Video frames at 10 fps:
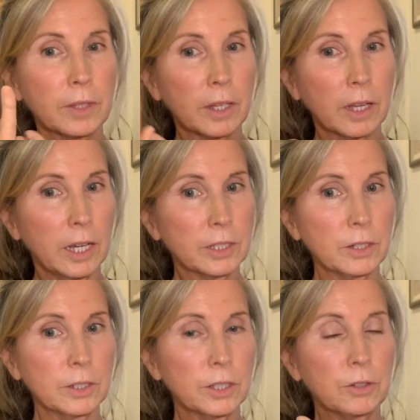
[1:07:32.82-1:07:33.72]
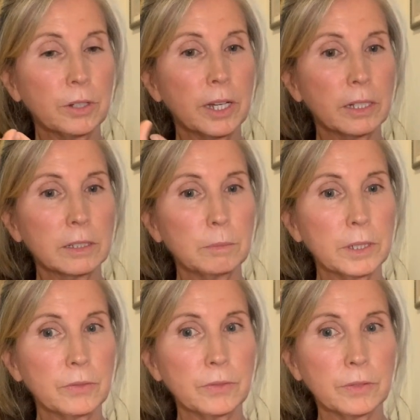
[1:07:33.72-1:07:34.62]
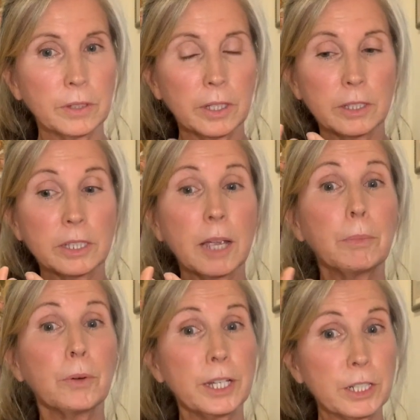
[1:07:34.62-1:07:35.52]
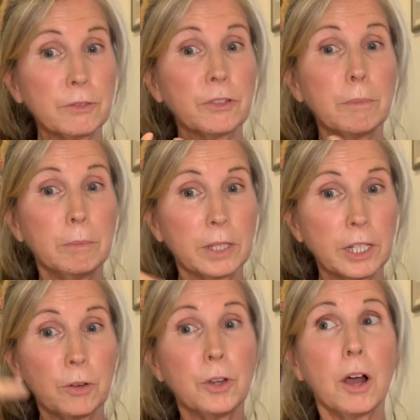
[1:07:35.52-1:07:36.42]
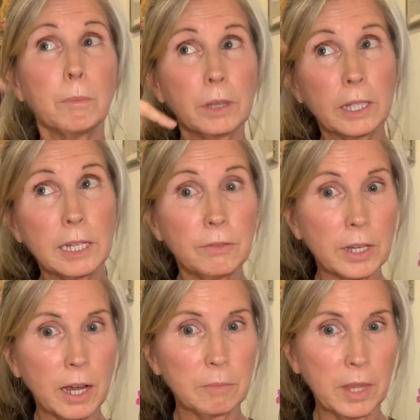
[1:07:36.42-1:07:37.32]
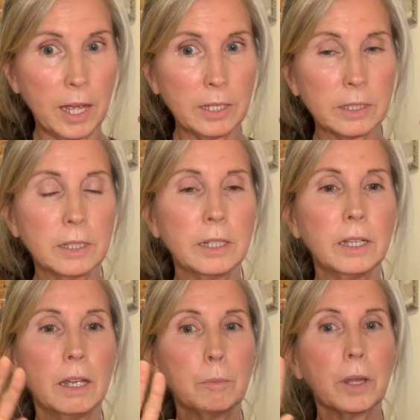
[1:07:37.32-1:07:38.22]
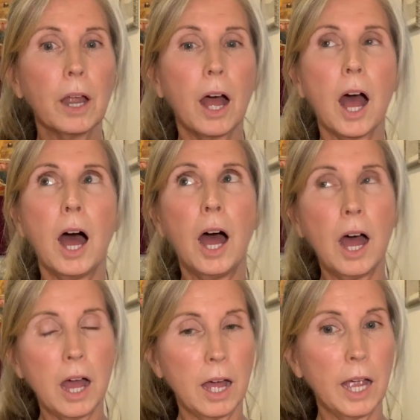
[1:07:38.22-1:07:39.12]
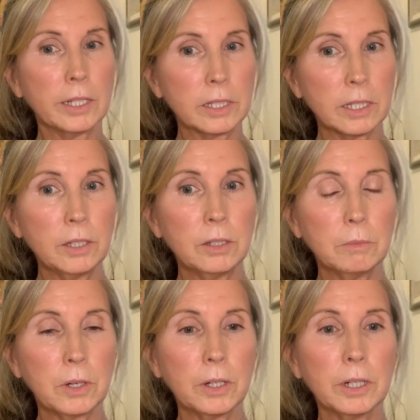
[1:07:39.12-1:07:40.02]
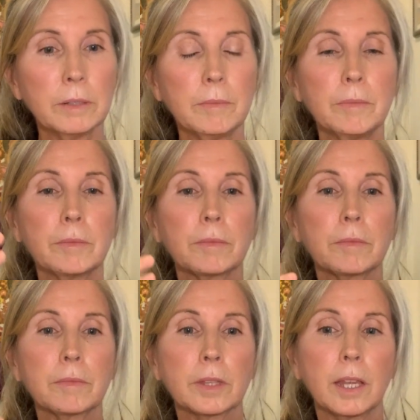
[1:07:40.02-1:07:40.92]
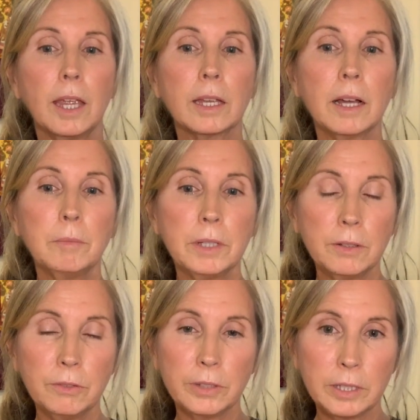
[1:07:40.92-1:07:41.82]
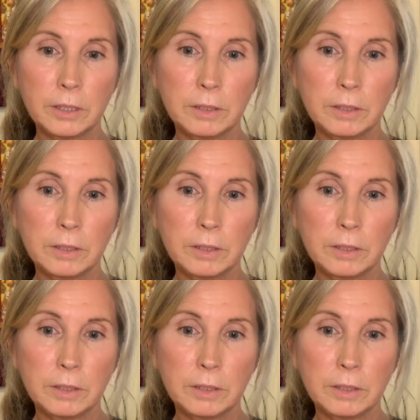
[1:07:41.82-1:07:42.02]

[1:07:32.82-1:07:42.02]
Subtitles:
I start to create a little bit of separation from, not believing I'm that. But, I see you, Mara. And come in and feel.